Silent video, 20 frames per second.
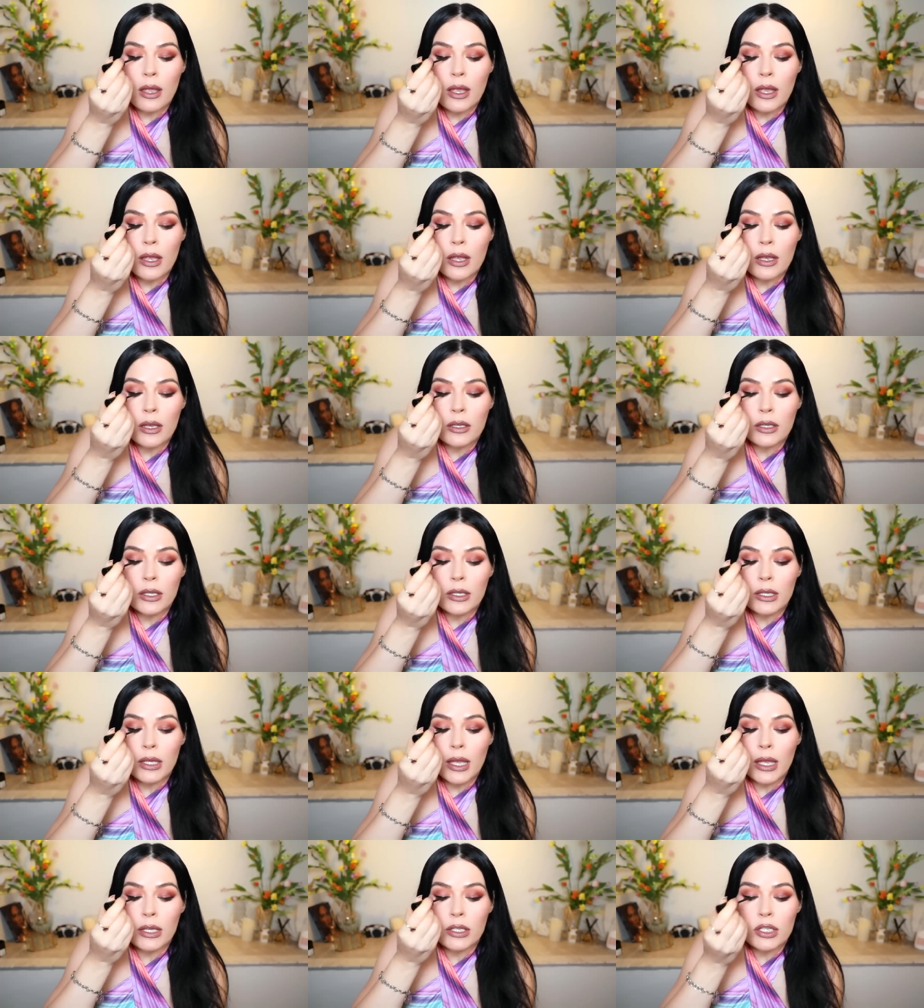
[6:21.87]
And
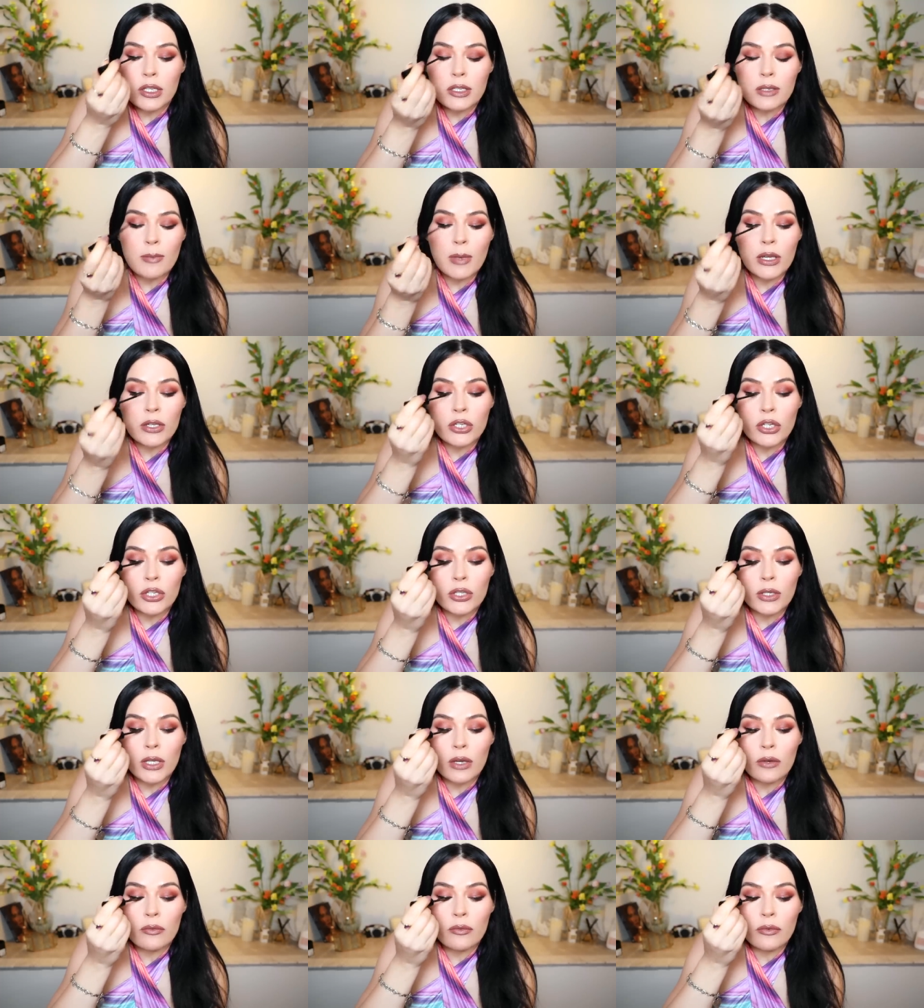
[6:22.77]
again, just make sure you
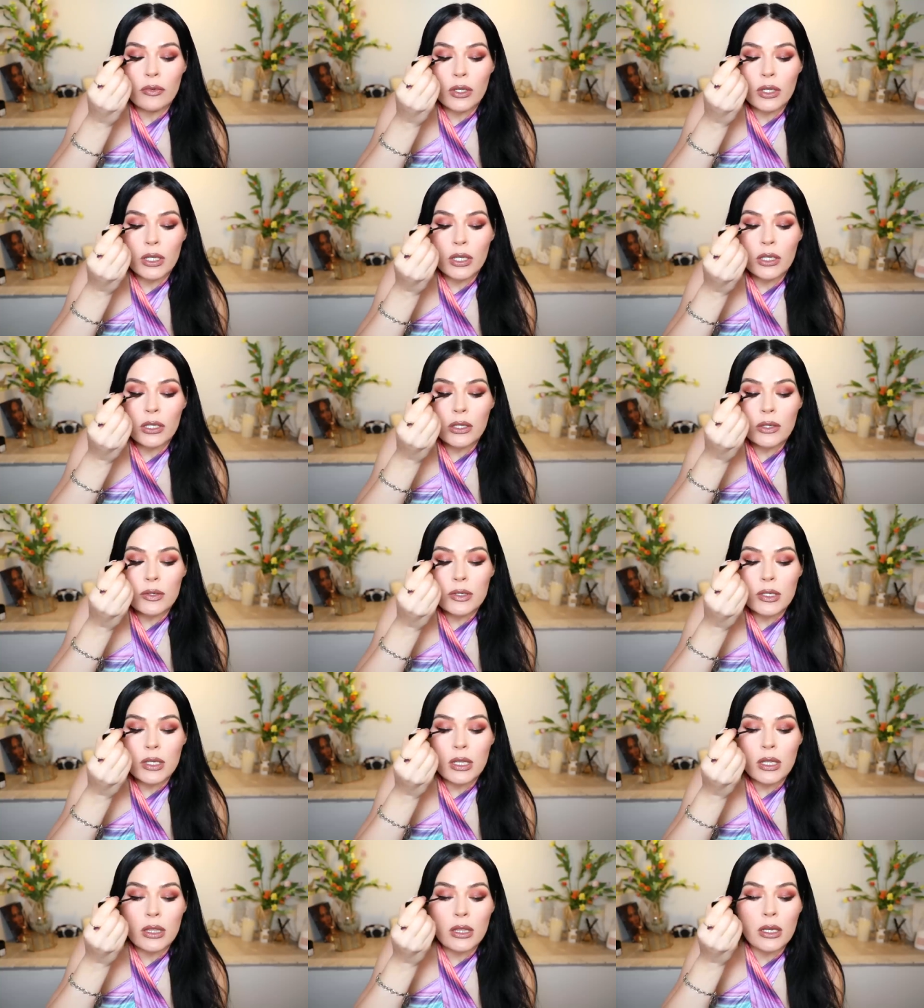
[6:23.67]
get really
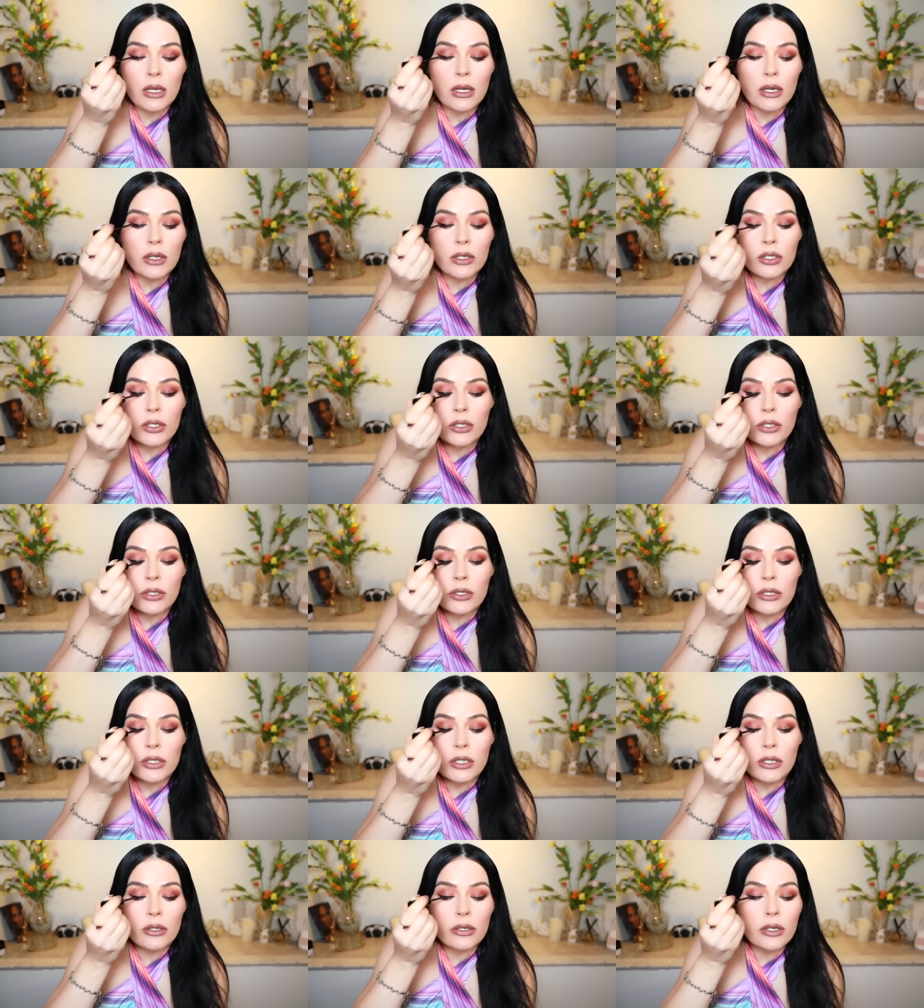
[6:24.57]
close in there to your
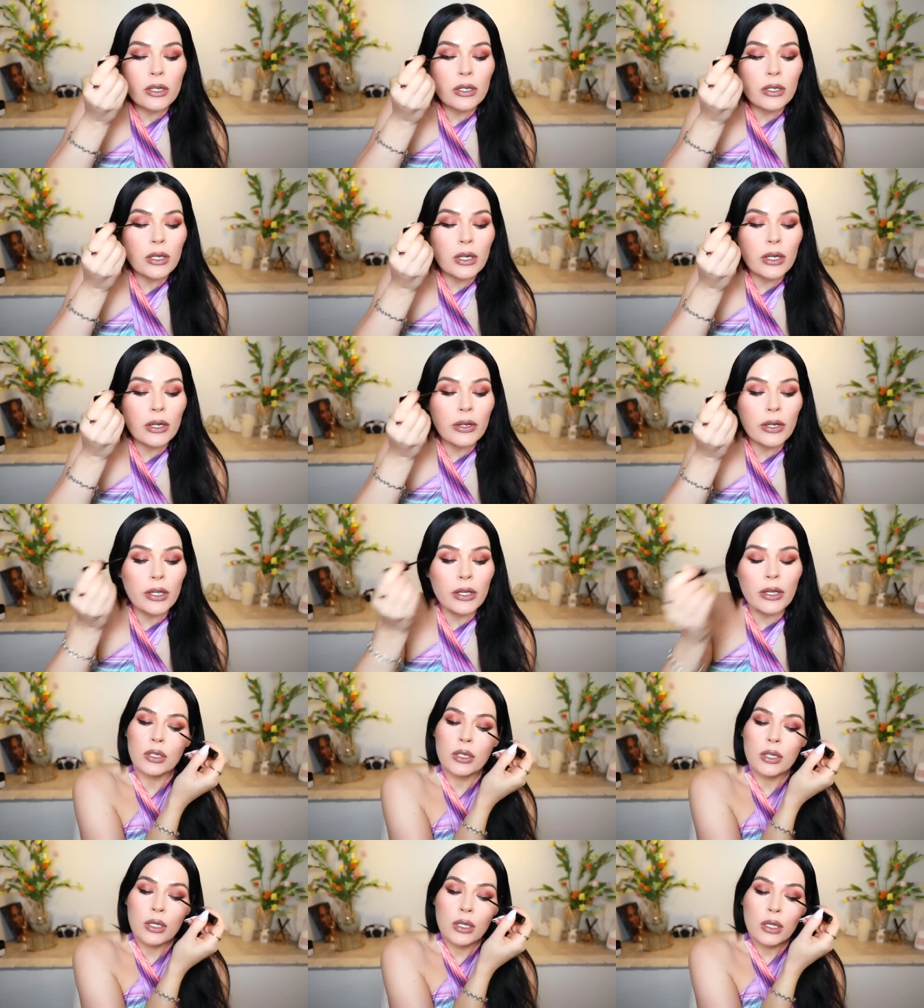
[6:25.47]
tear duct
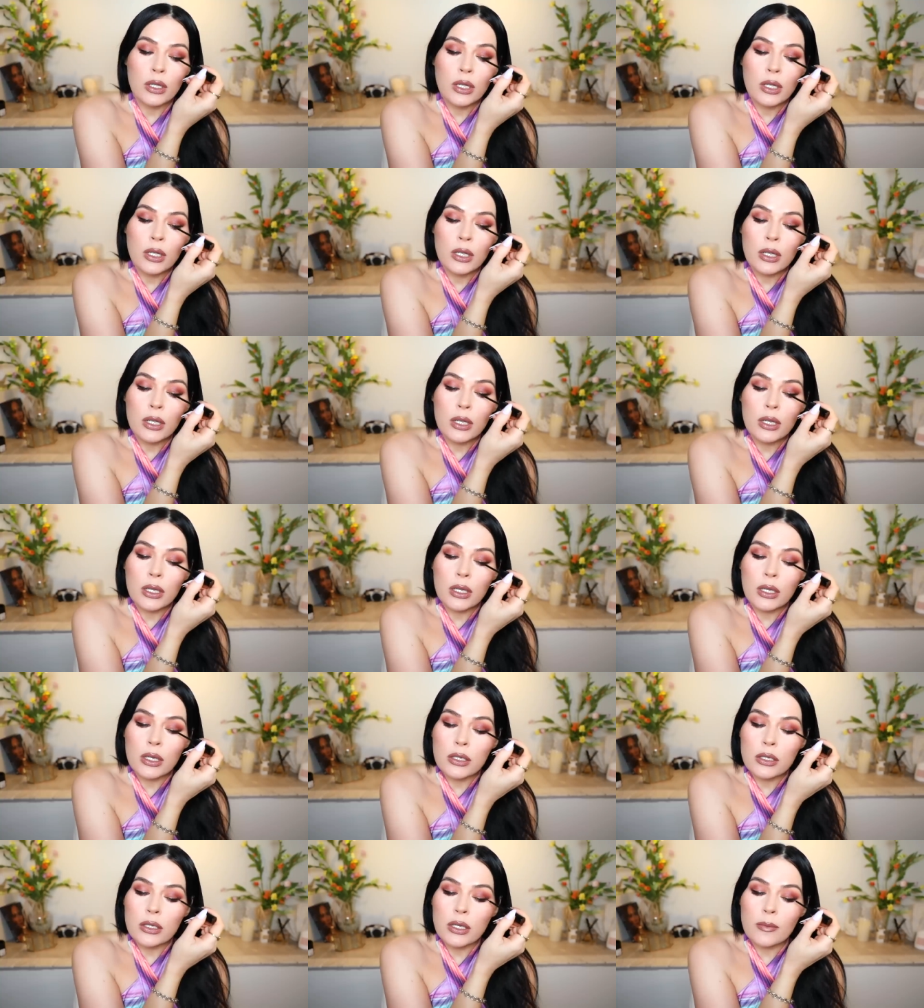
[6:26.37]
area.
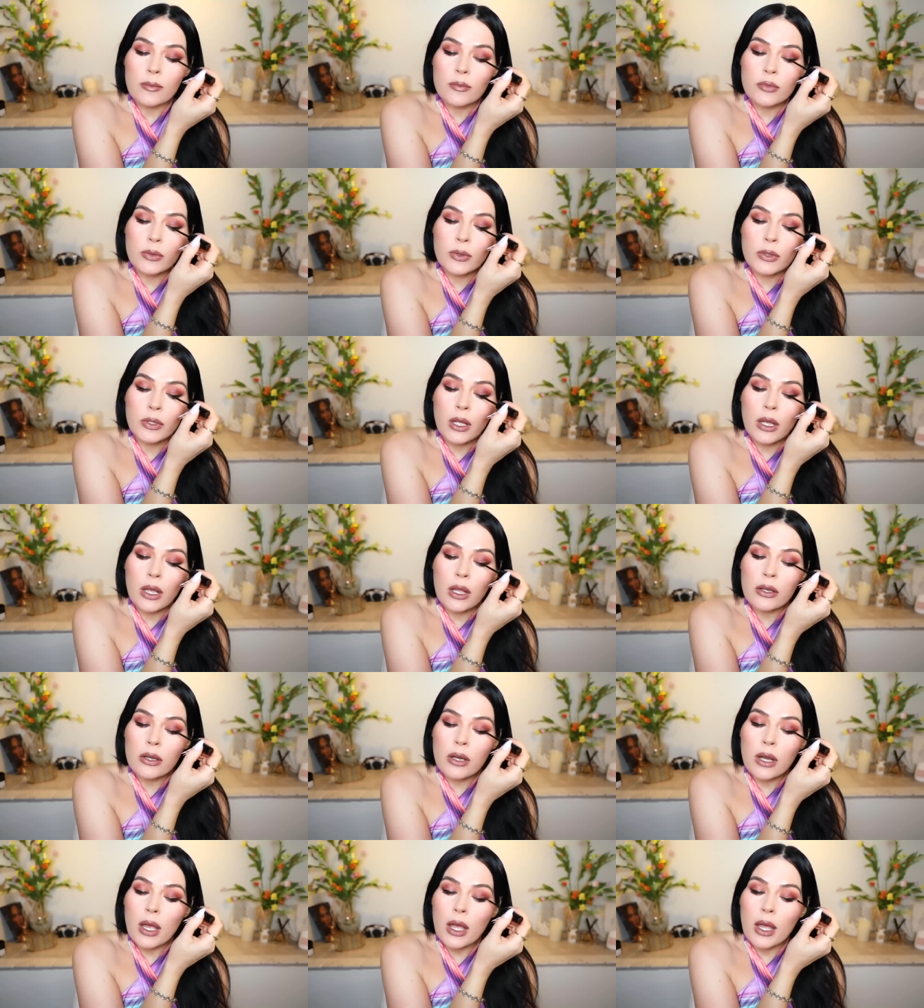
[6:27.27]
And now I'm doing the
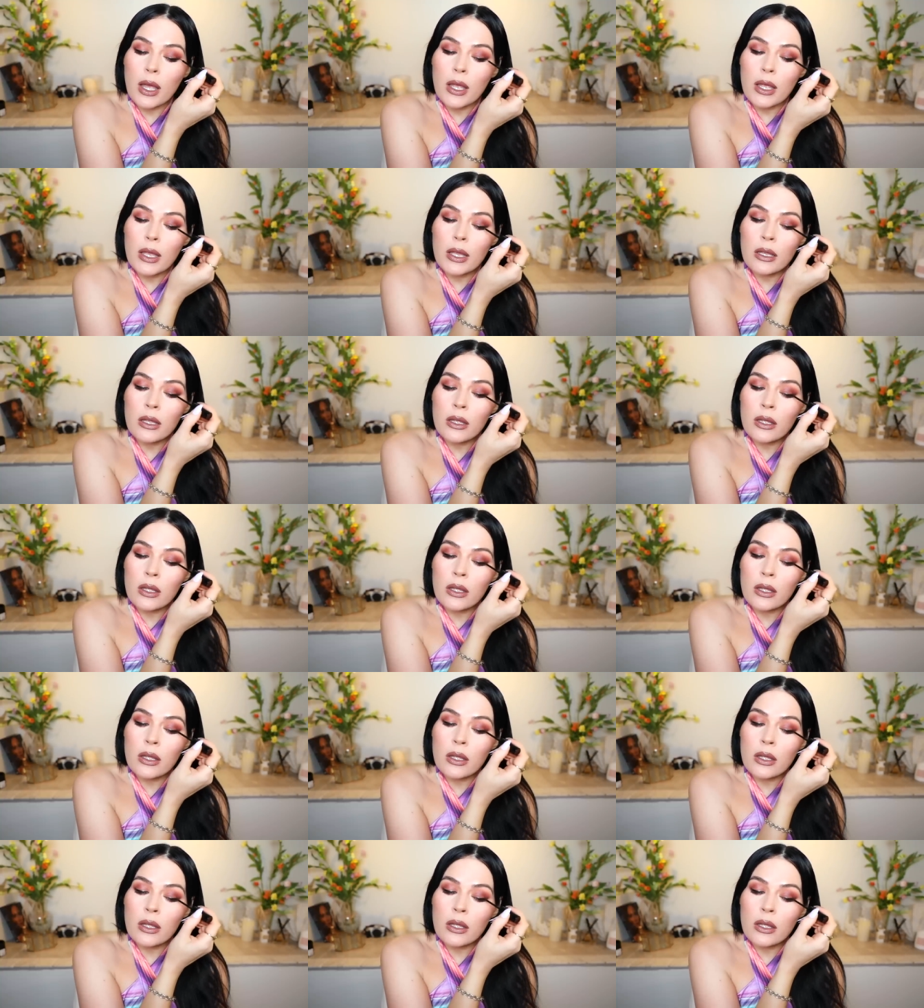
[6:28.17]
other eye.